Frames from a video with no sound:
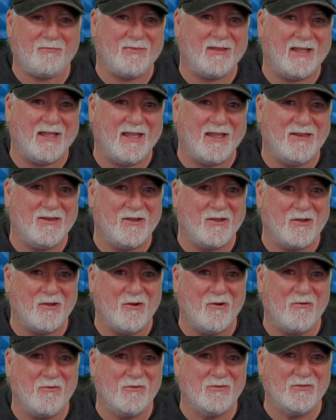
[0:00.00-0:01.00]
And you
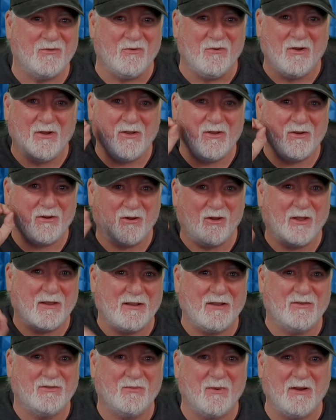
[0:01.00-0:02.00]
can also click
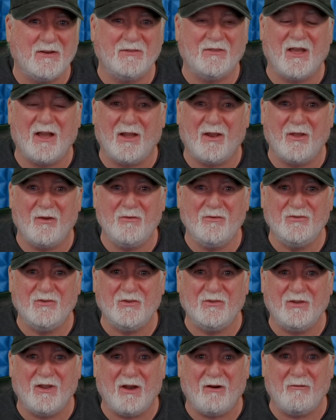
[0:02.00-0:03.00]
a switch that allows you
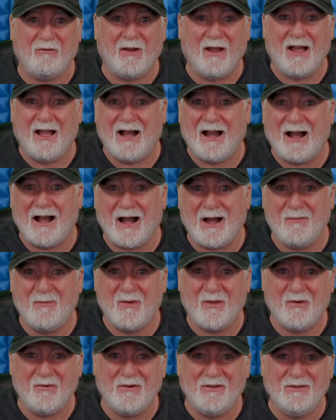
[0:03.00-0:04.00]
to have
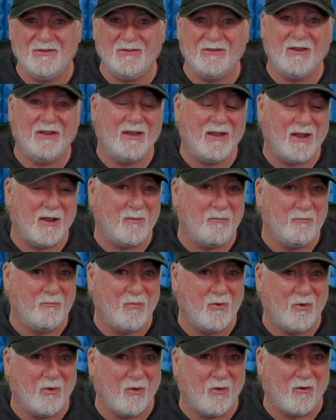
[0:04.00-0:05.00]
hammer-ons and
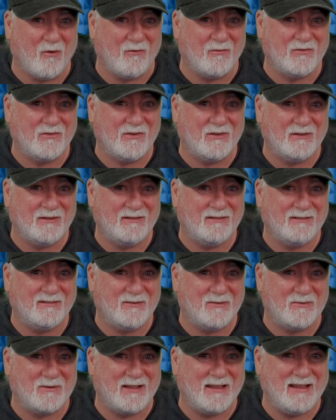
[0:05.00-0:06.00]
pull-offs.
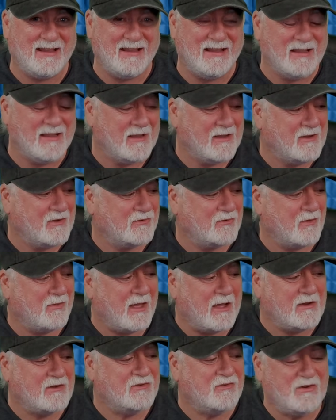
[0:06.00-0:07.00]
Okay, so
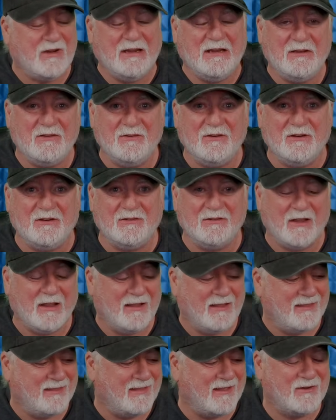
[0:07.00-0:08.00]
that changes
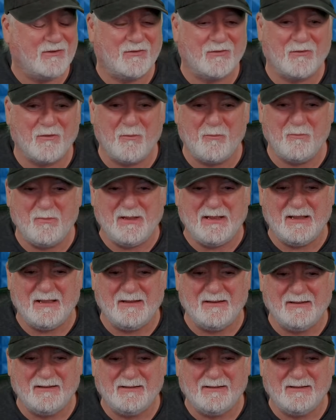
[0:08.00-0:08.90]
this from being